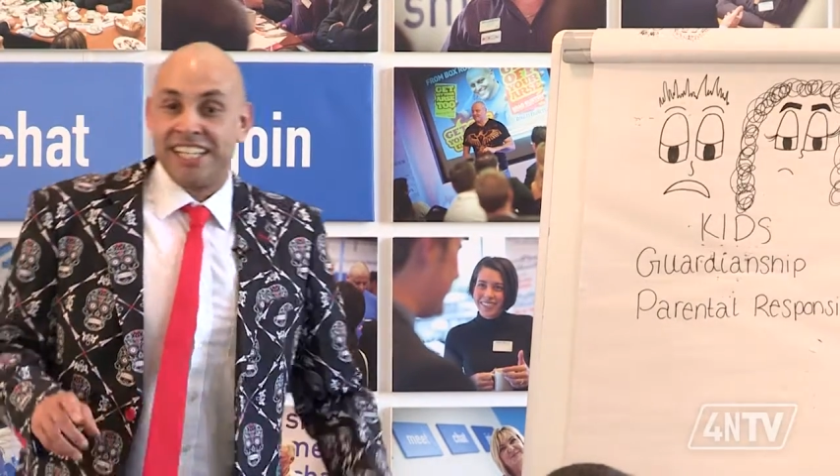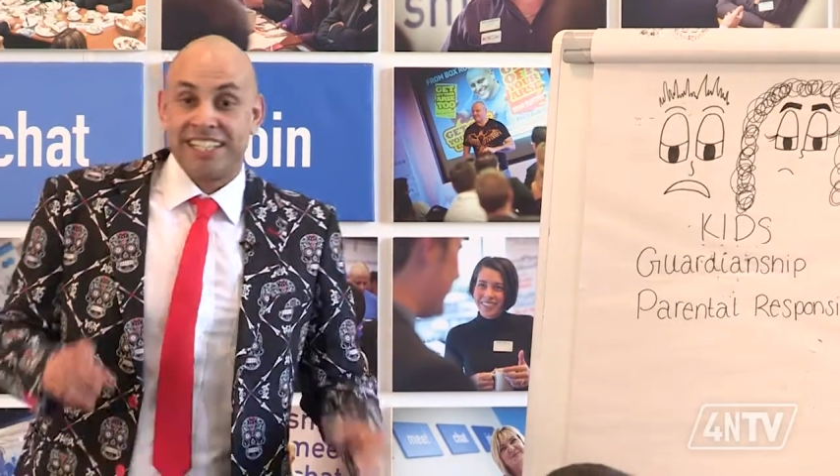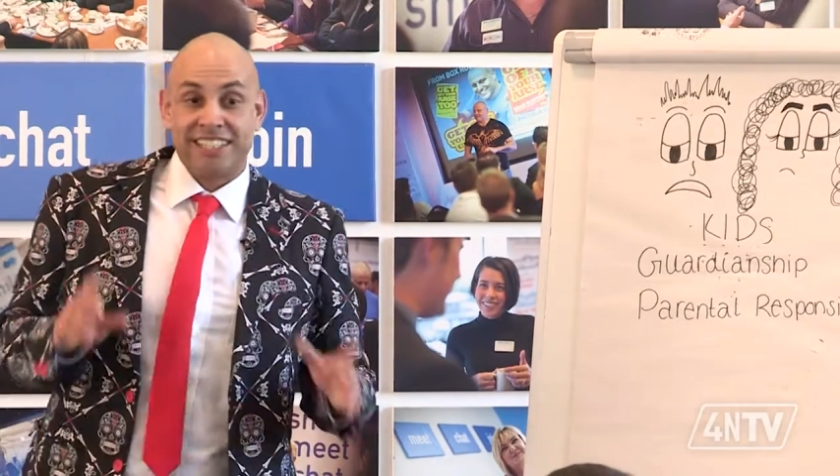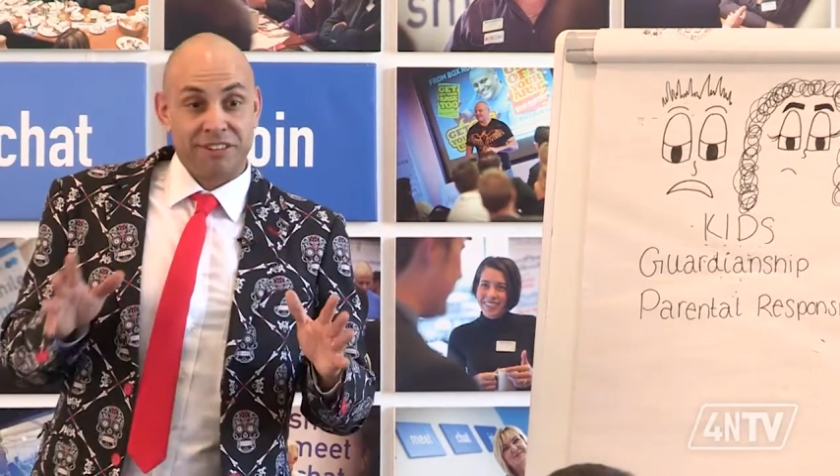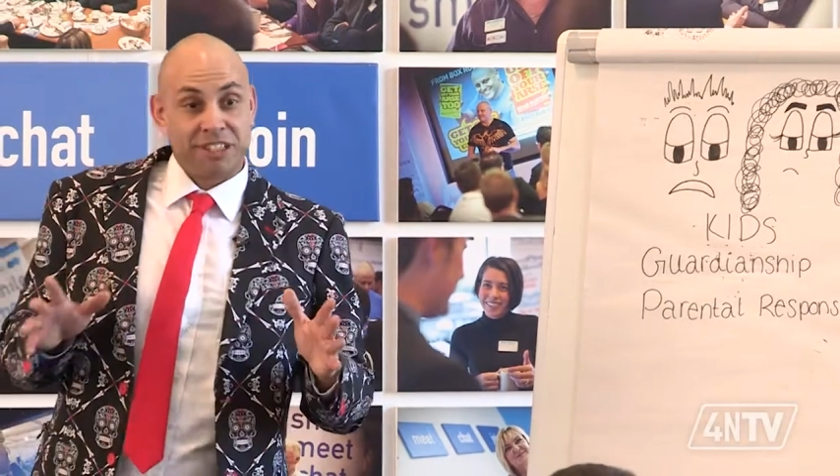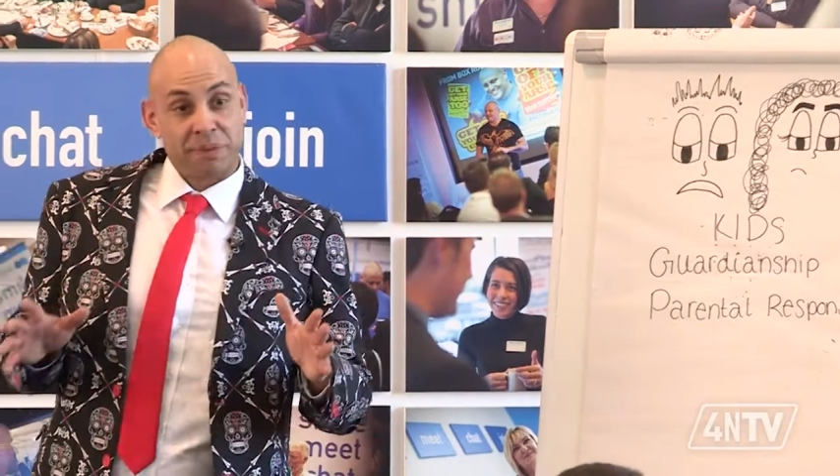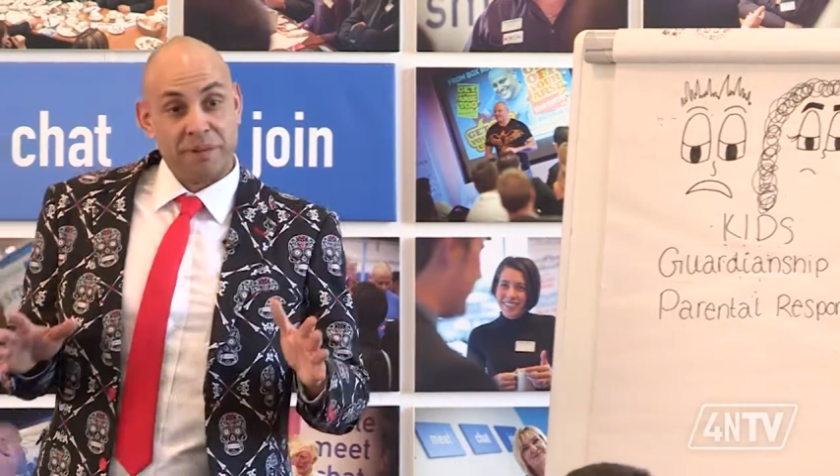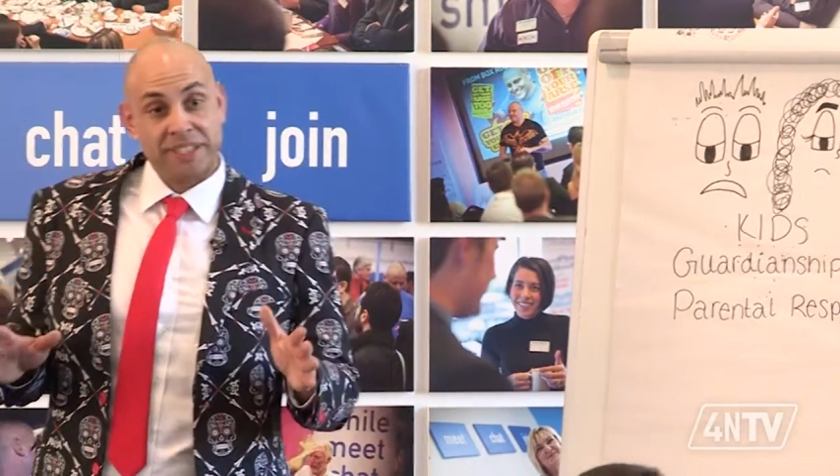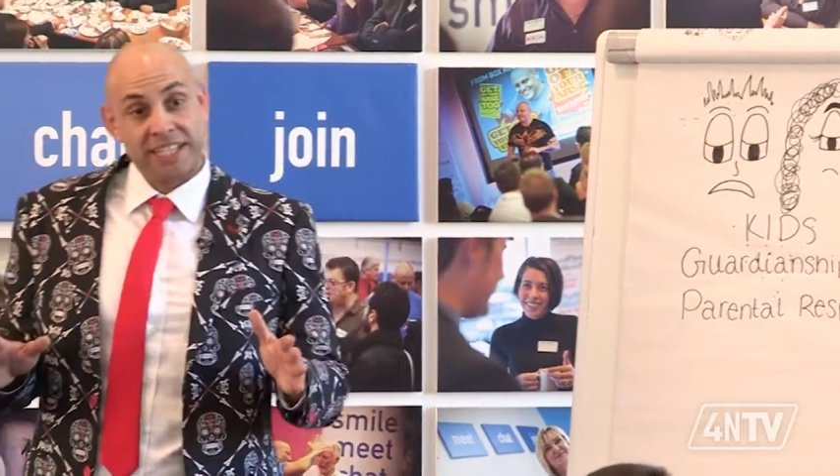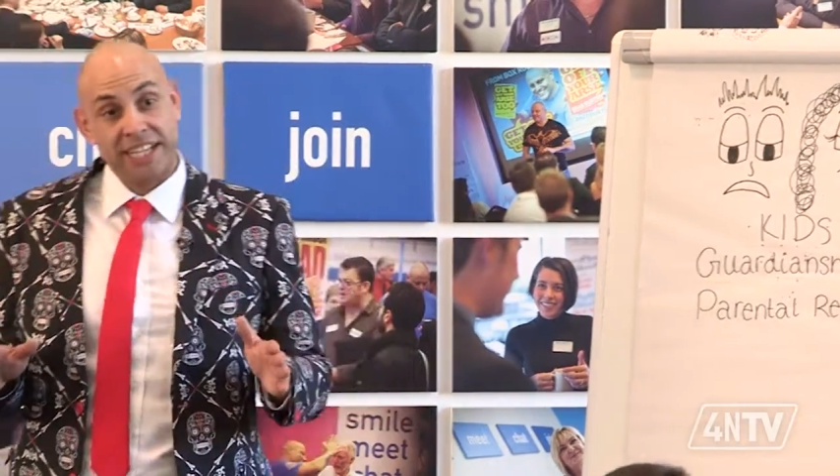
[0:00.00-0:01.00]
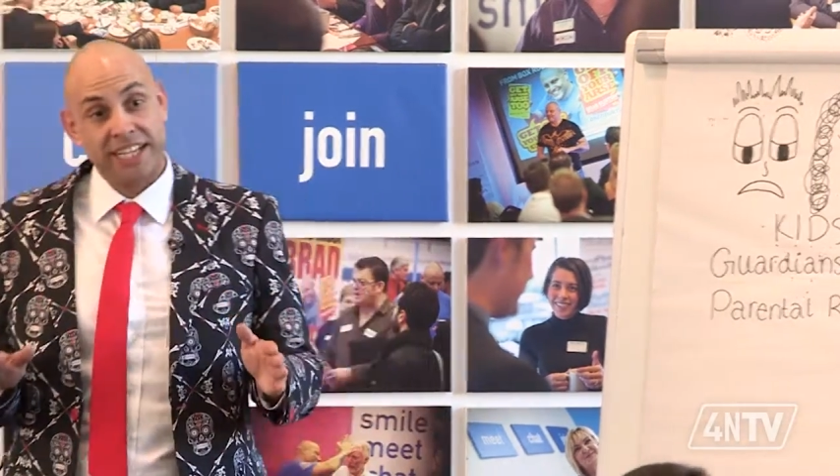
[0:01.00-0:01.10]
Serious moment.